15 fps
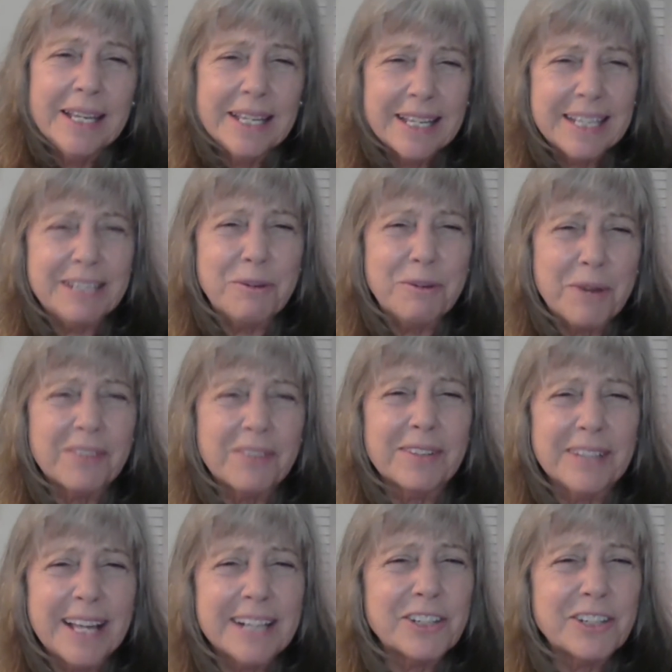in US
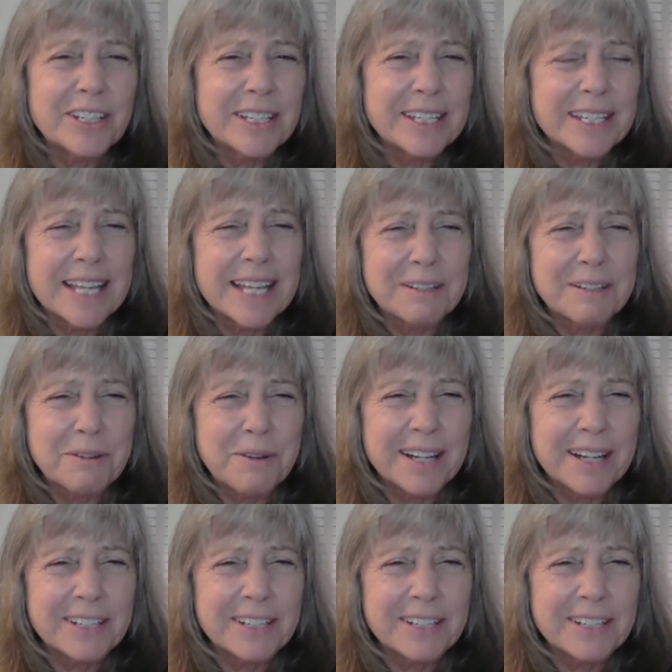elections. Is that correct,